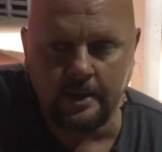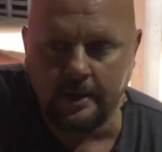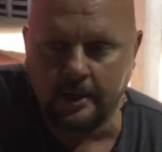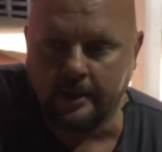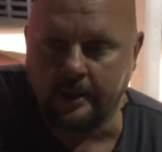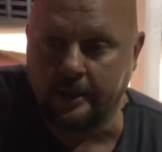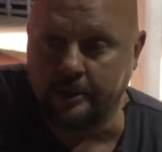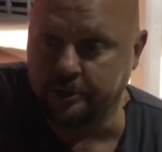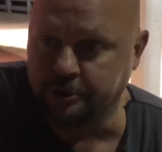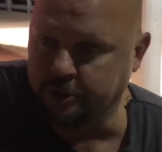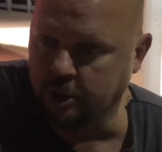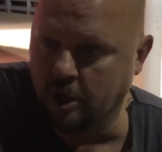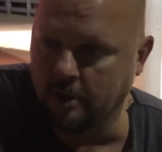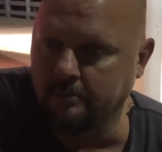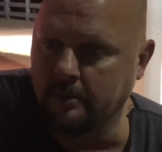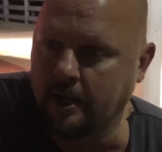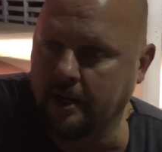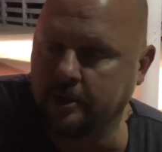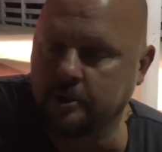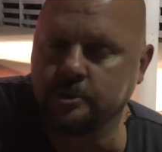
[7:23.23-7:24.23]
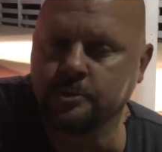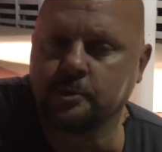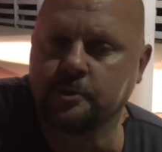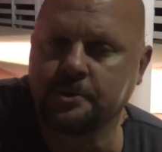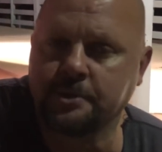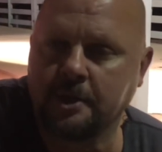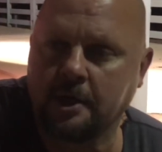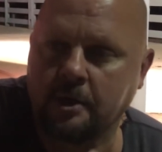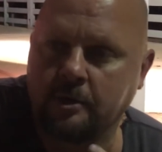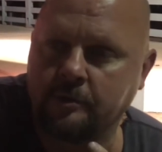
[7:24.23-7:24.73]
And Shawn Michaels was
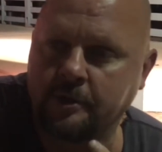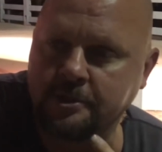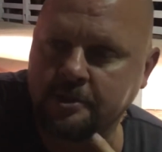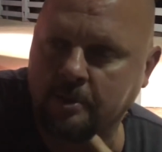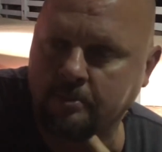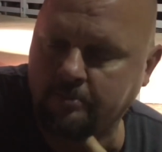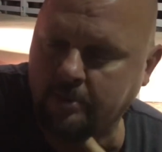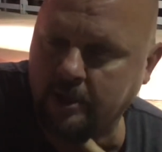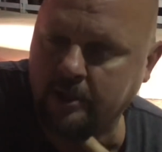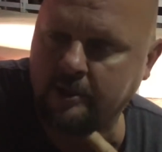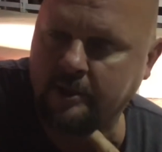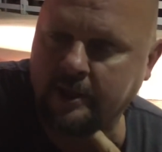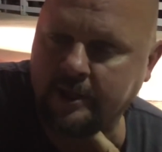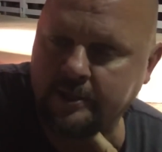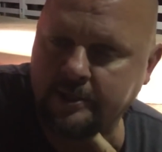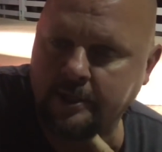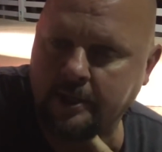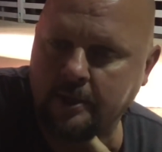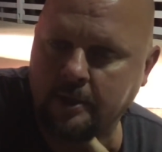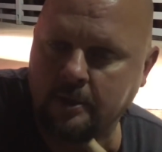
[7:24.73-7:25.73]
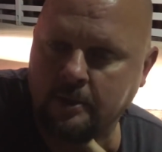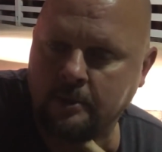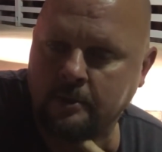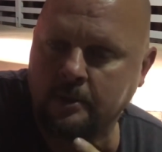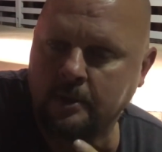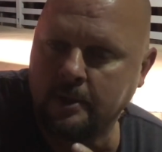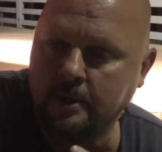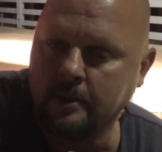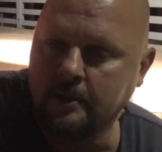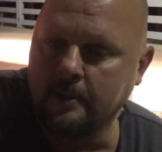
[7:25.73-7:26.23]
there wrestling Buddy Landel,
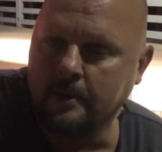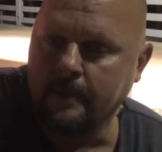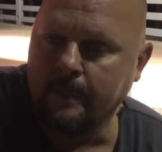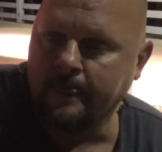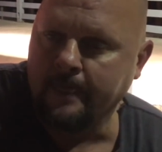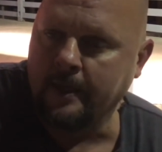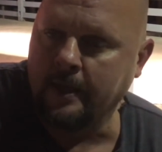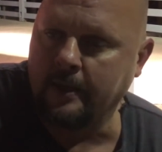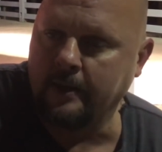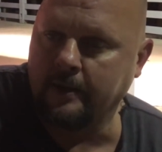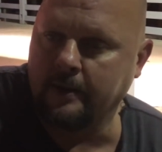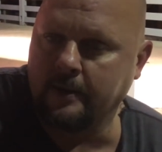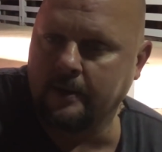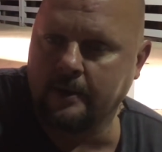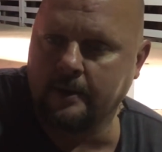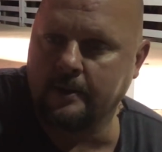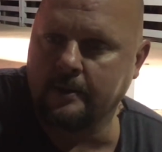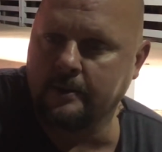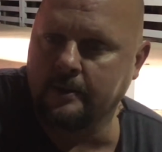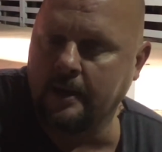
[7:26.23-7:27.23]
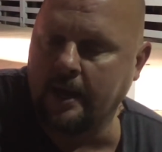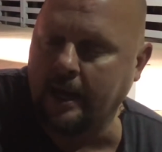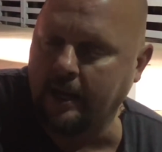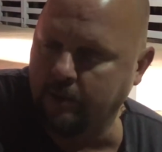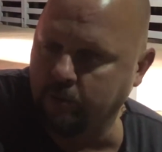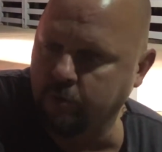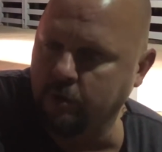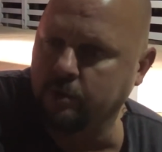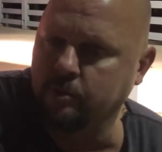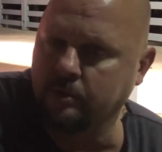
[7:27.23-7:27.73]
and I'd
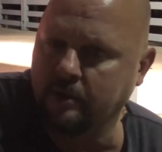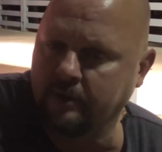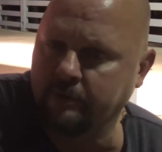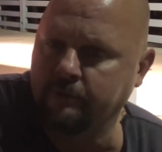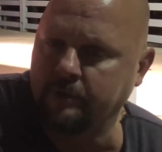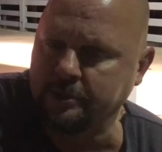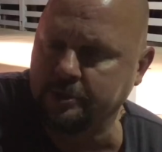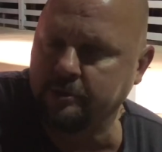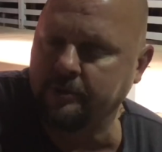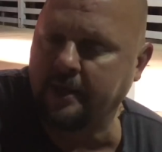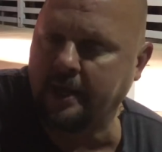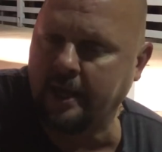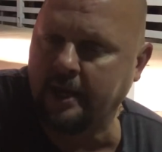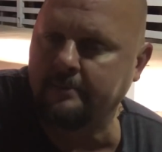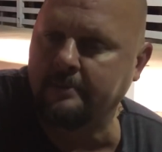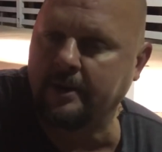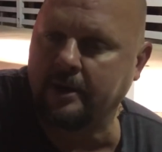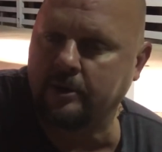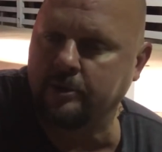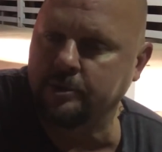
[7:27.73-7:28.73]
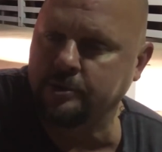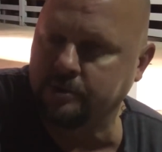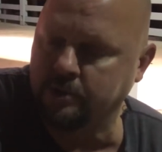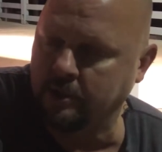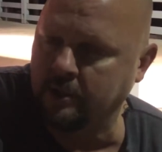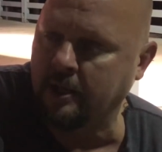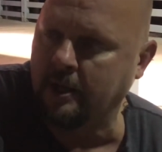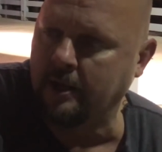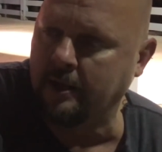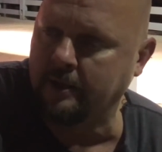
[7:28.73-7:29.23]
wrestled the Headbangers a
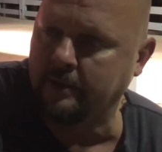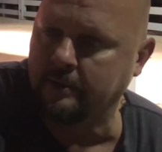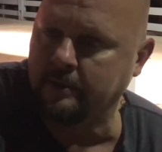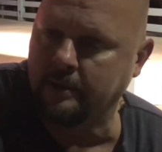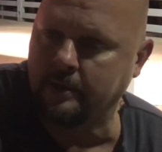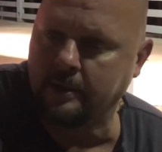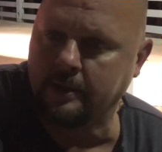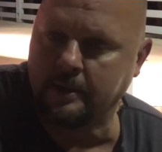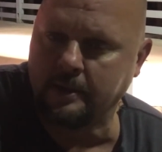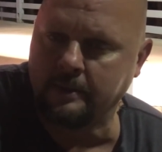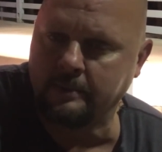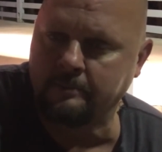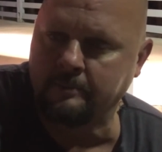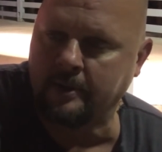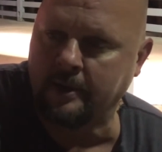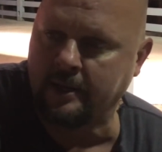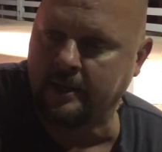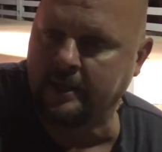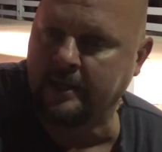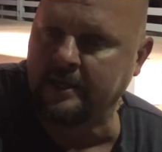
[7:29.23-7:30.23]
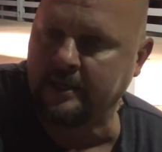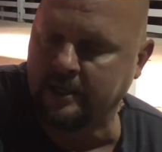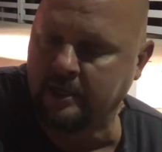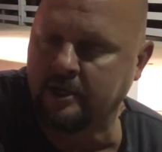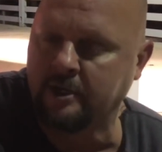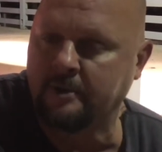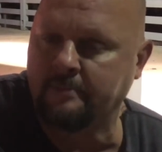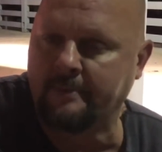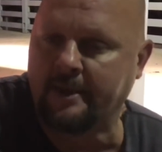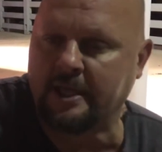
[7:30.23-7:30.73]
lot, but he
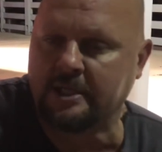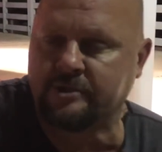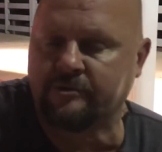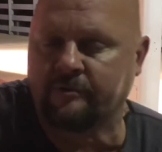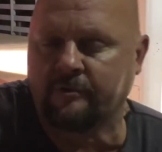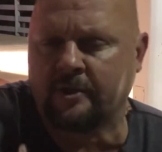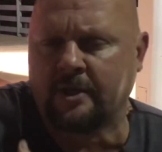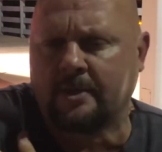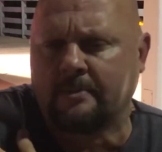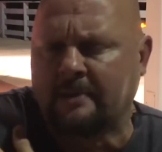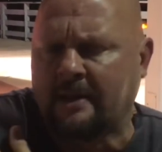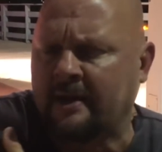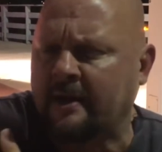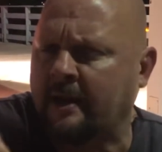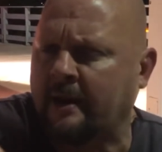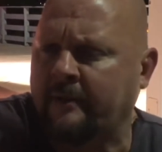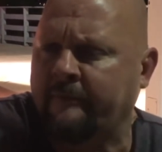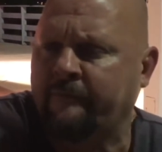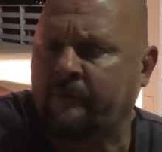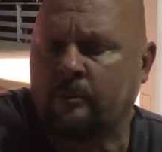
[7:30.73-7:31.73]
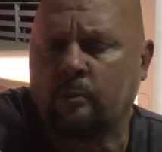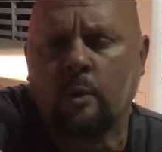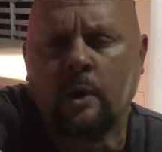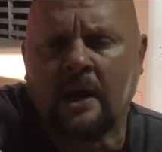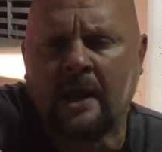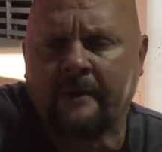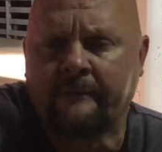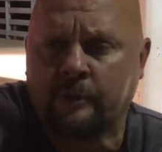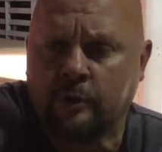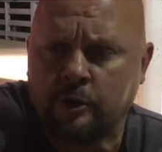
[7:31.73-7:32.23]
needed a match for them. And from what
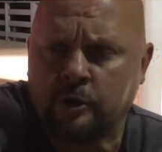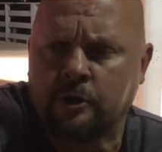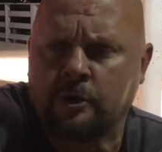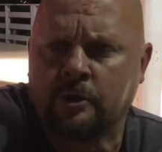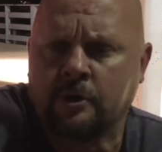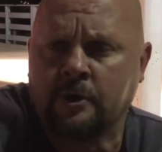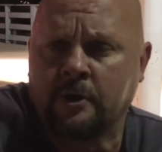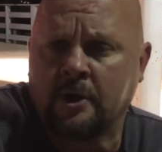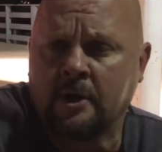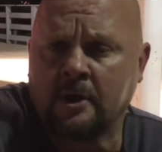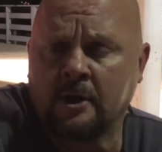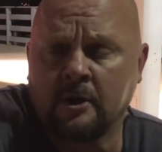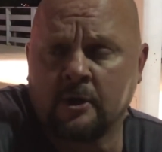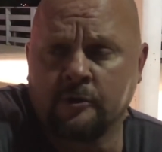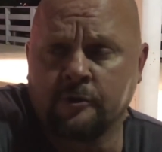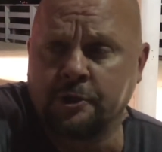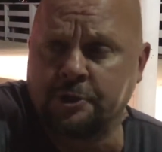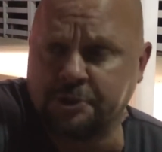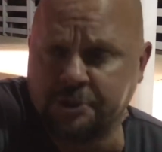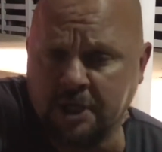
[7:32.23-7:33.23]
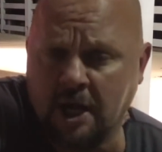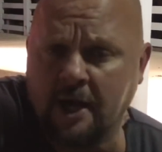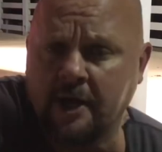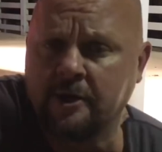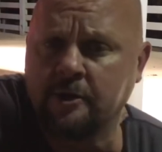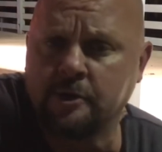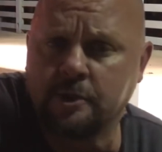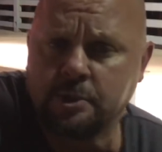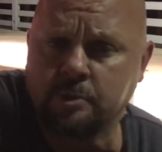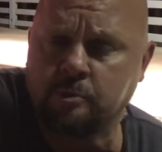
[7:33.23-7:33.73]
I've heard, the
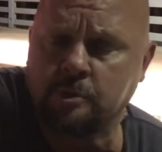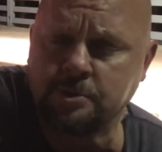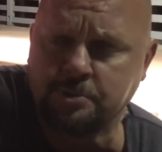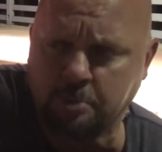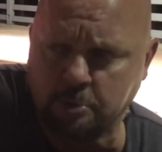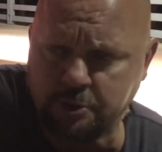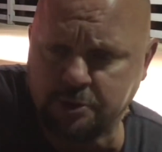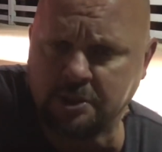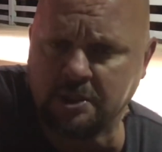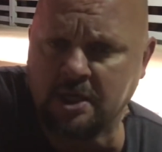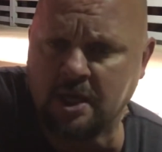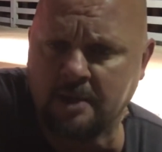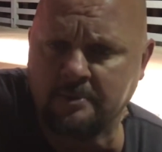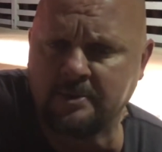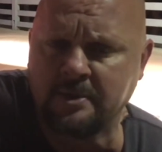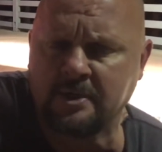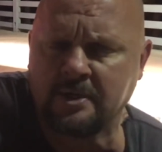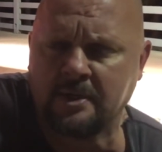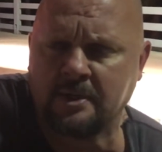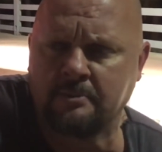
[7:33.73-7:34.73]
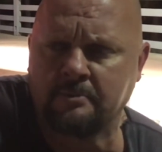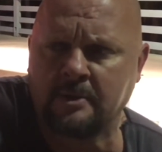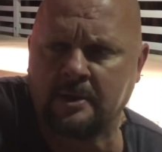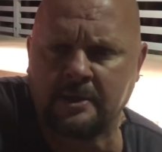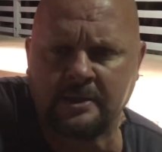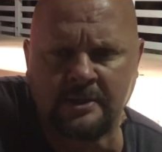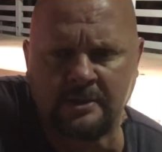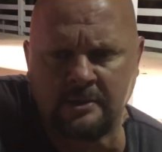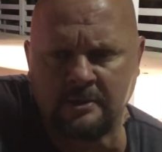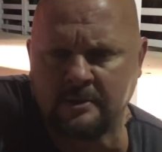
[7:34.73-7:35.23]
Steiners were supposed to come in, but
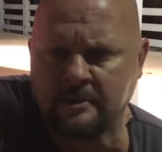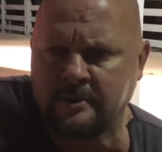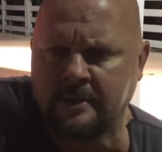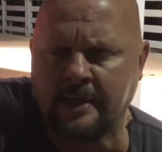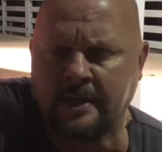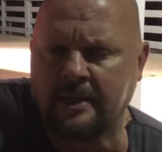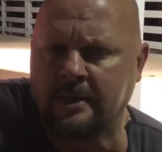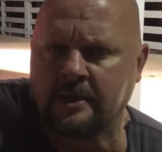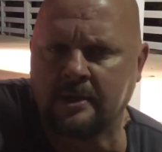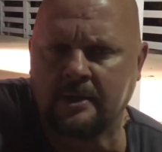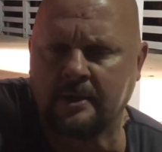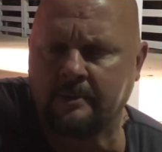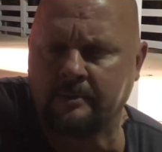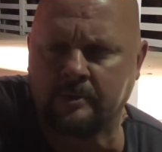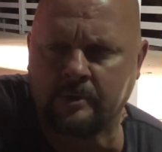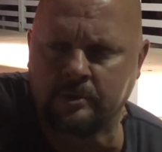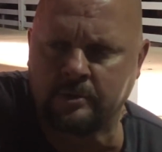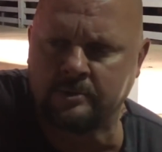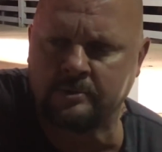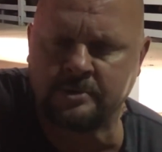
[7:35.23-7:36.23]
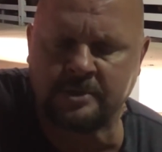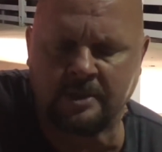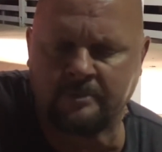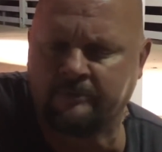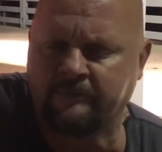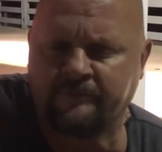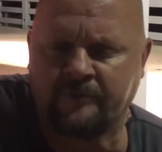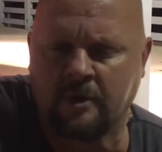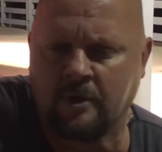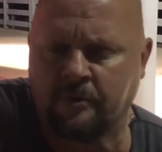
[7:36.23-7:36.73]
they ended up
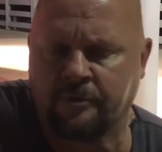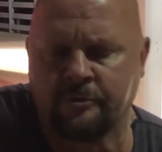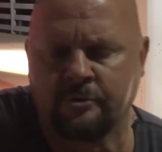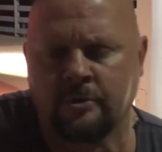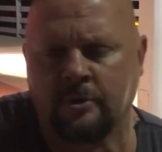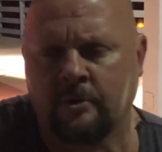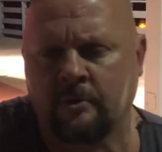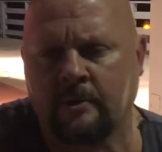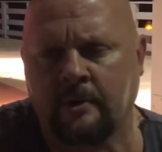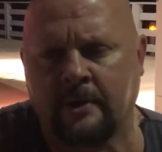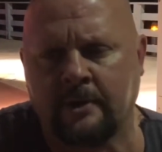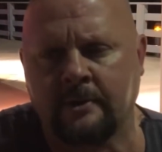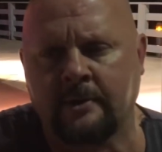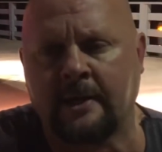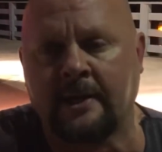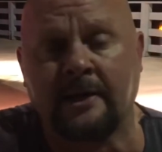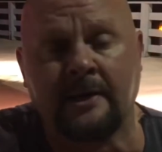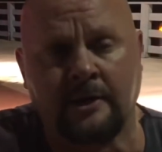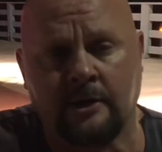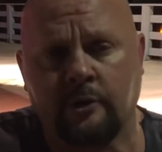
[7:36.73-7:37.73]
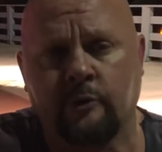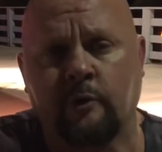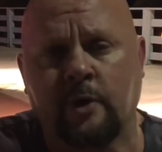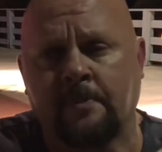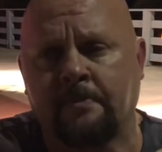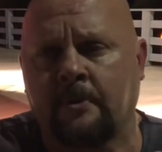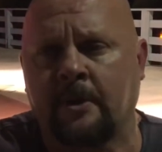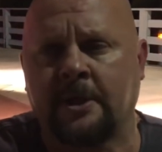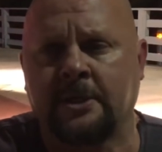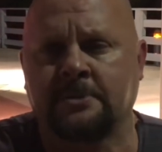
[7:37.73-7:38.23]
something fell through, and he needed a
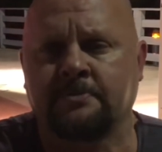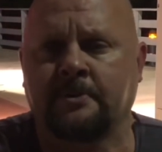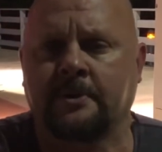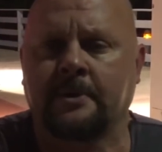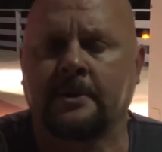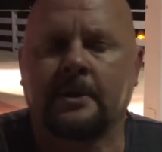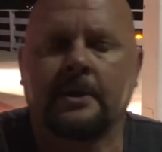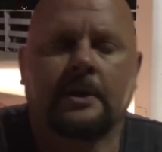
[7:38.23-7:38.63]
replacement.